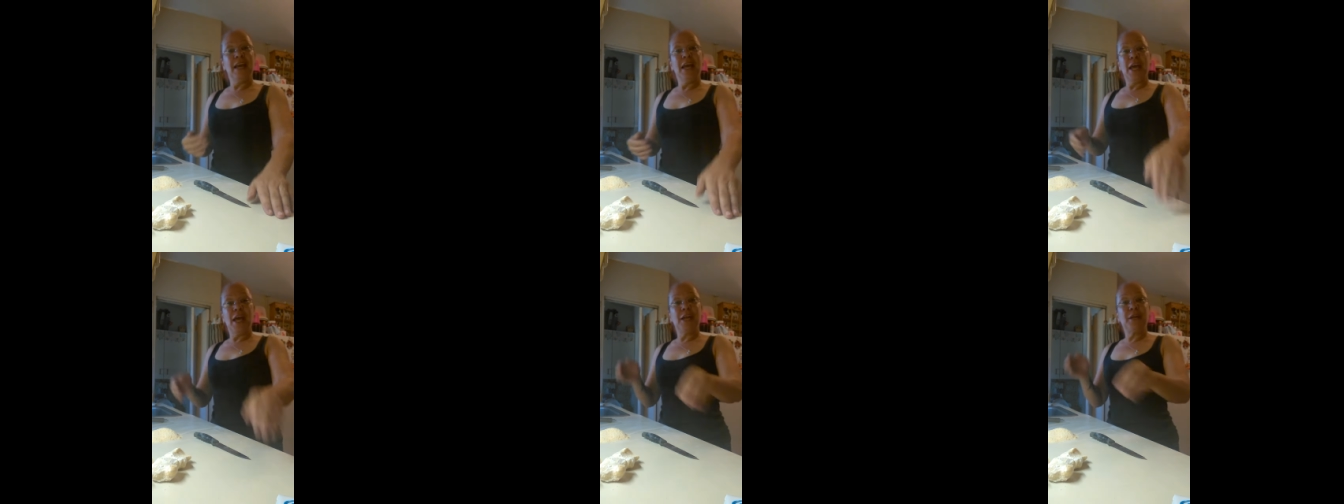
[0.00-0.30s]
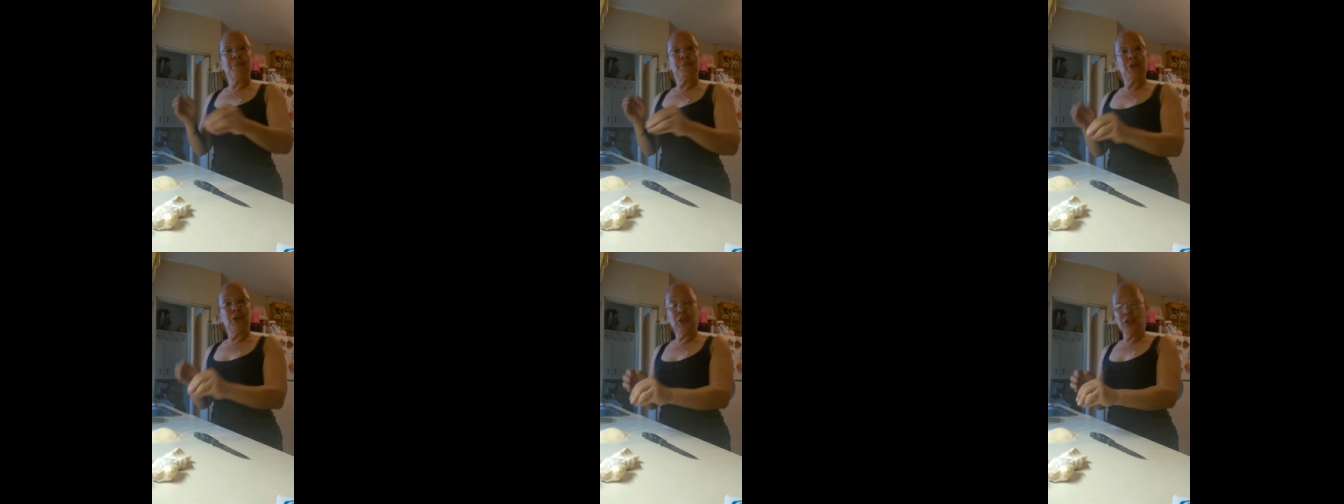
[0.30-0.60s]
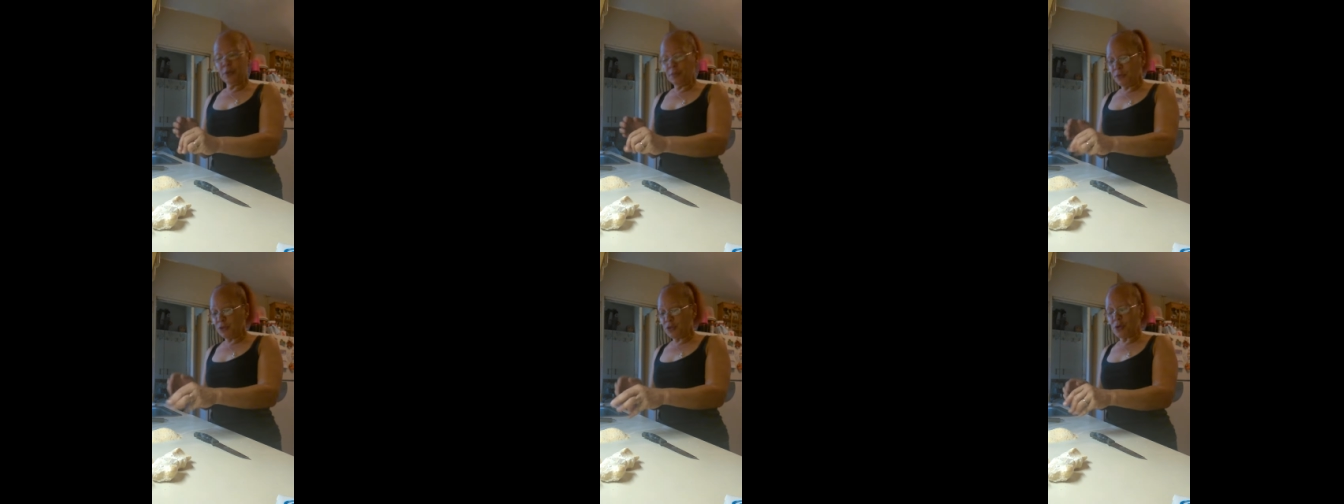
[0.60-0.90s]
And I'm
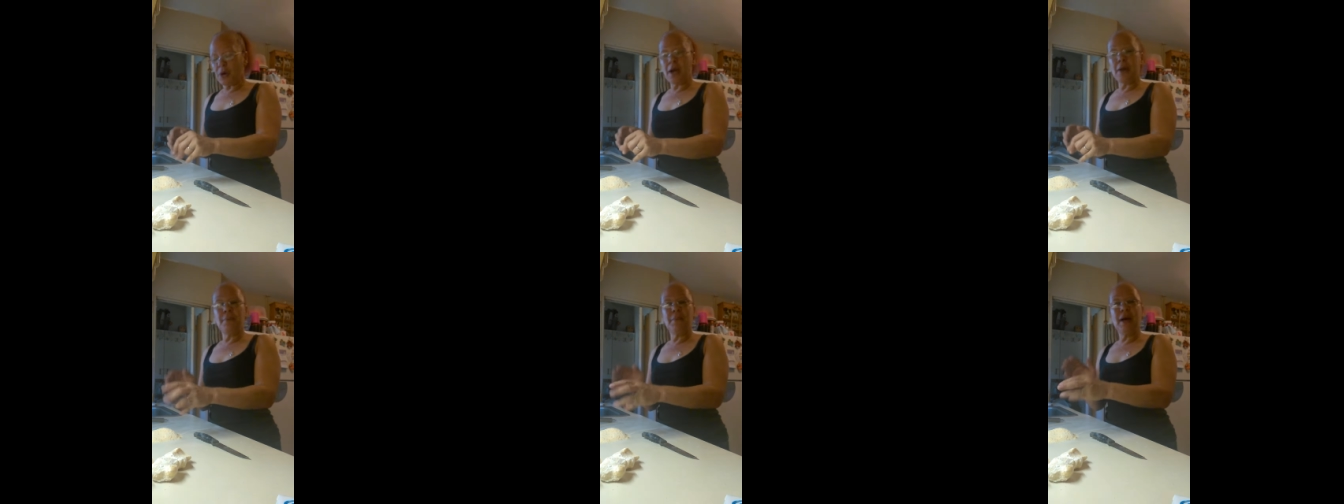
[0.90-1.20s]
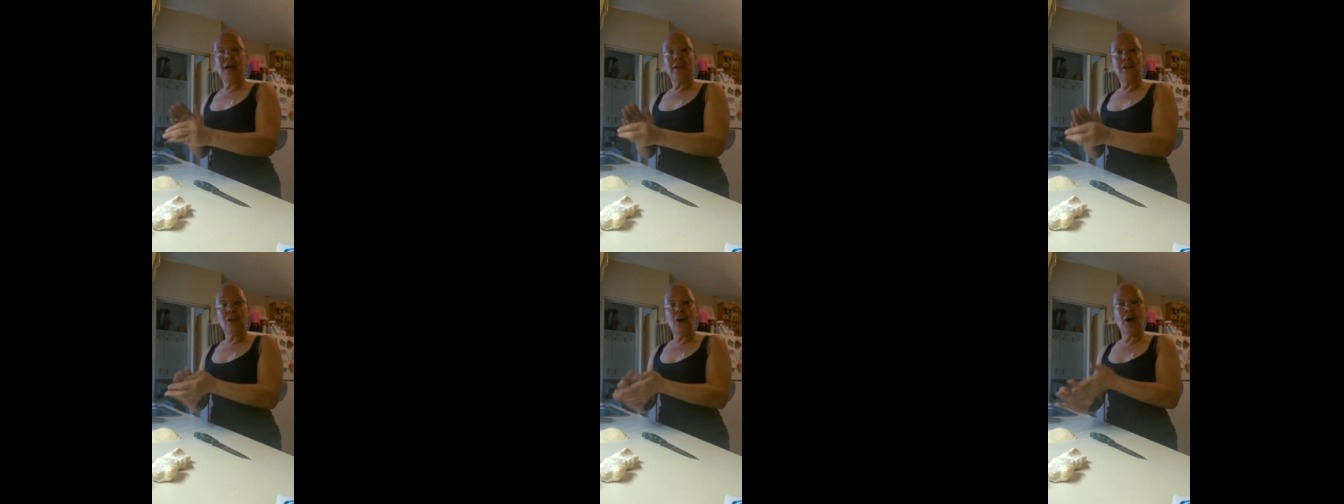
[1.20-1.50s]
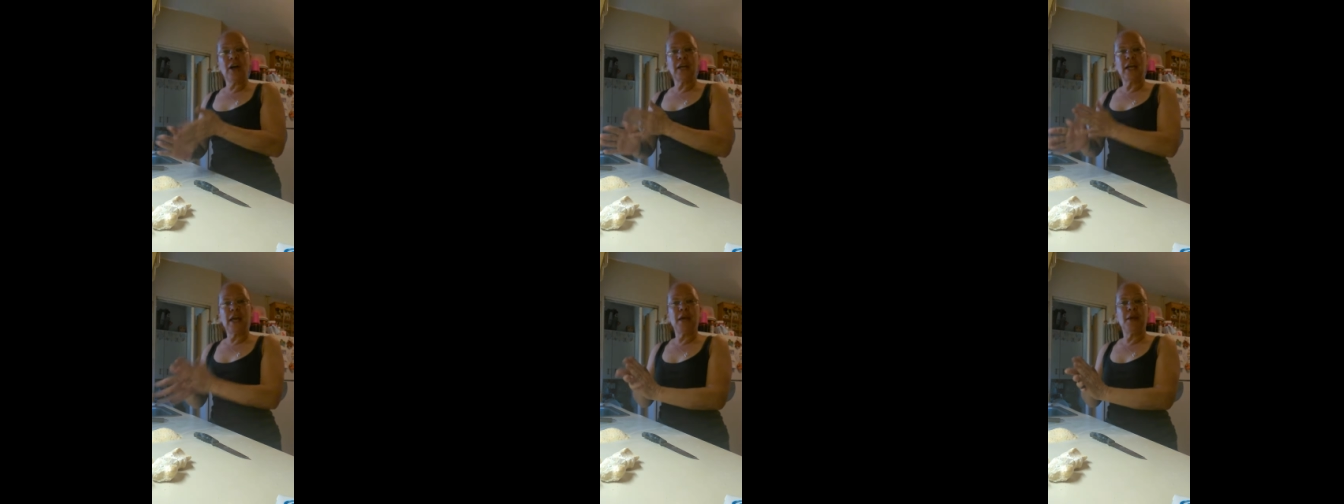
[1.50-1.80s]
gonna try my
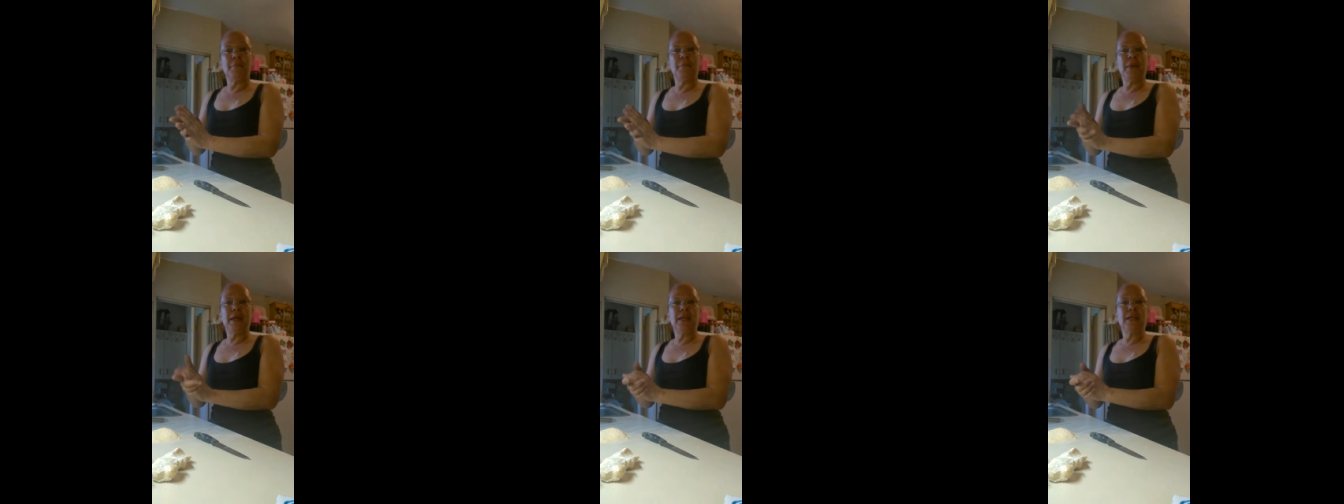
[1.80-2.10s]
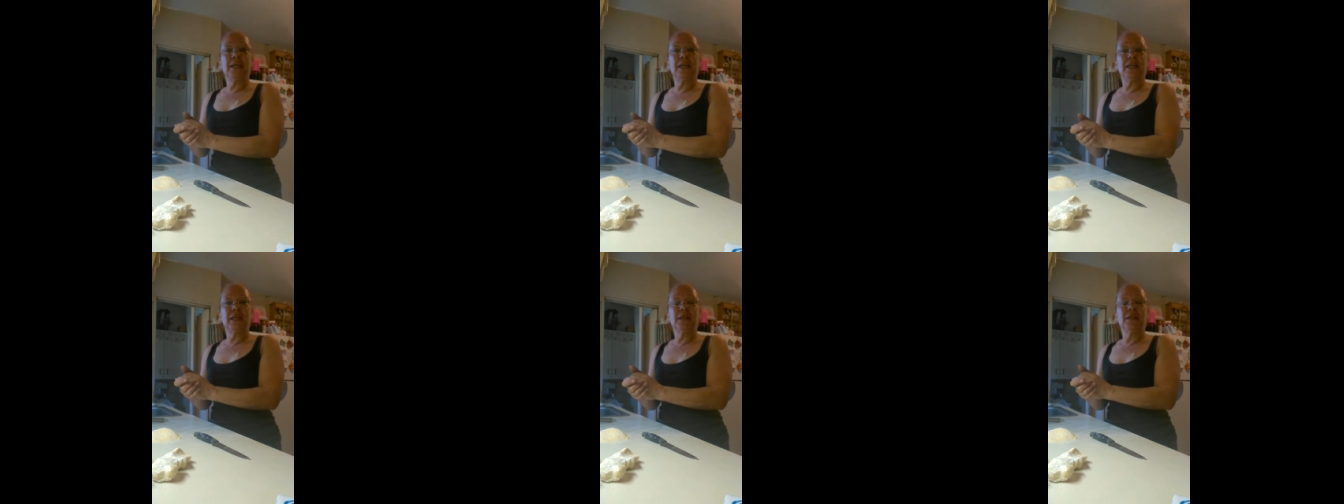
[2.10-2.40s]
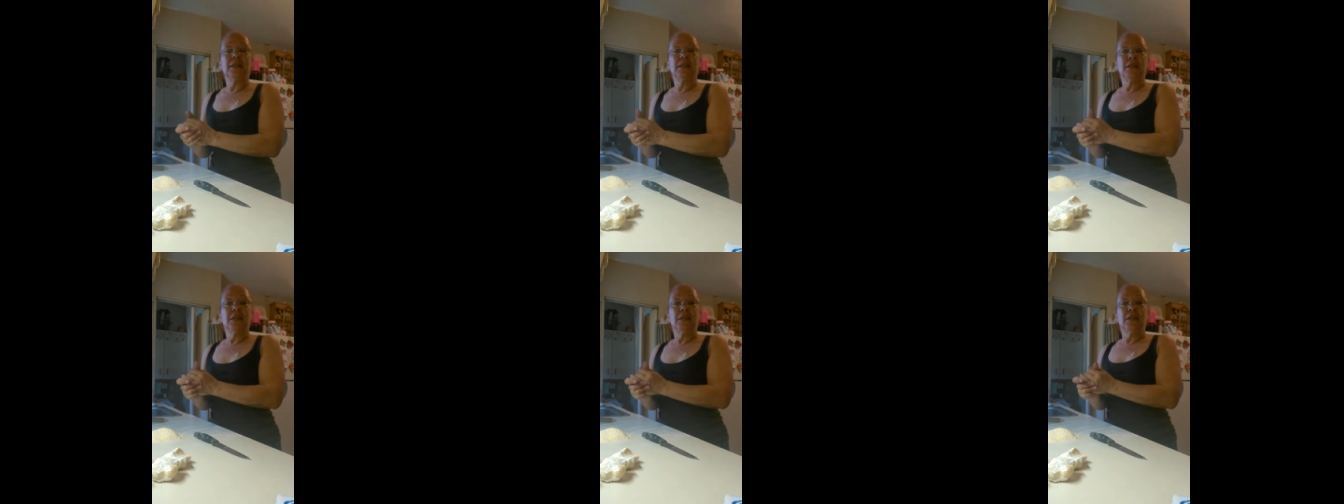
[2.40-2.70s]
luck at making
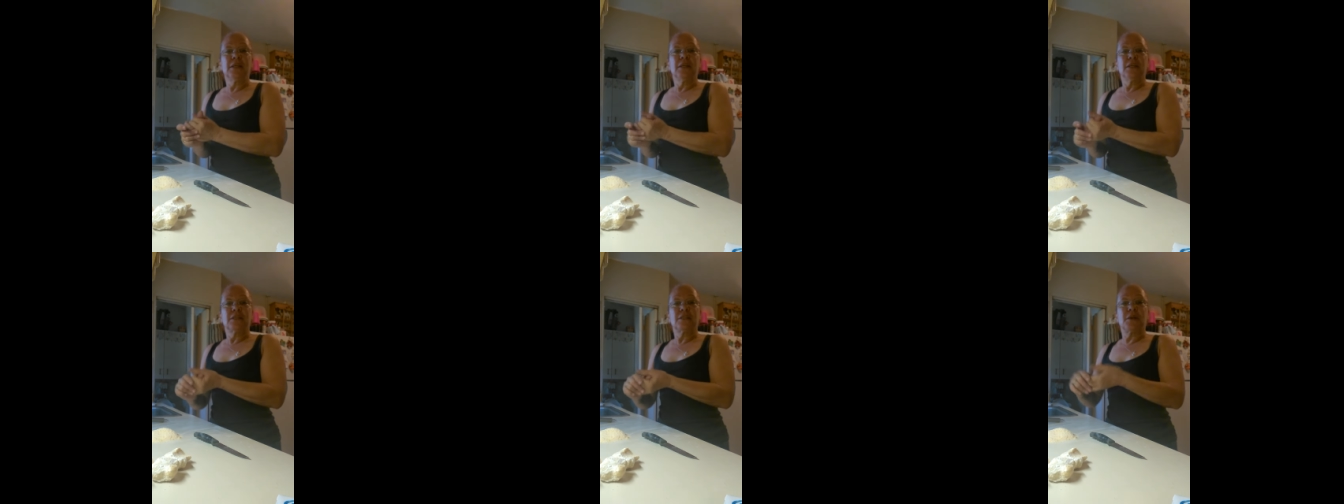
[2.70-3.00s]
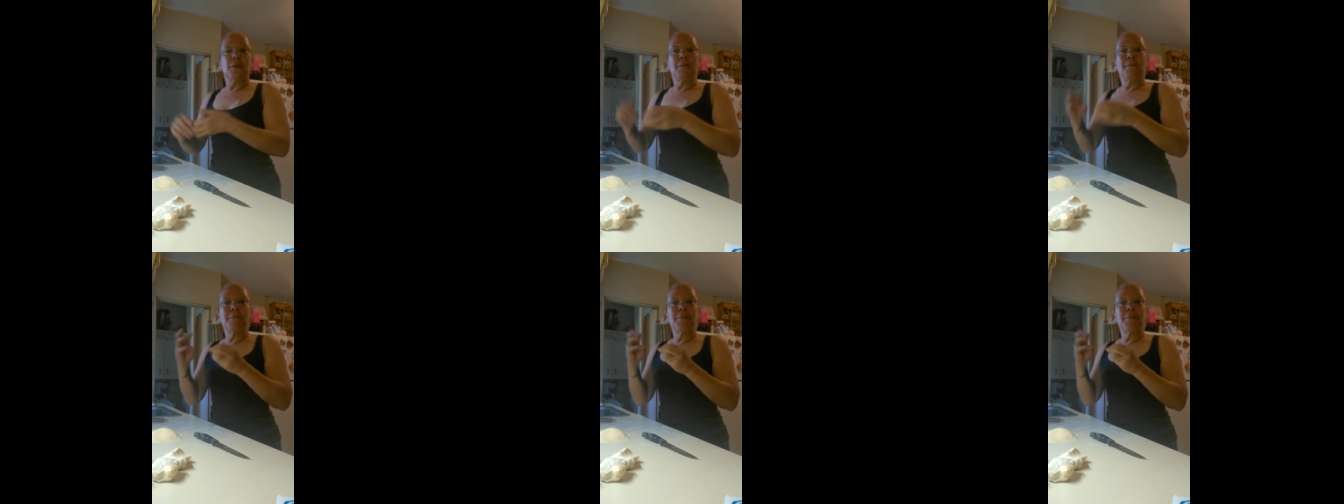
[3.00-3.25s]
some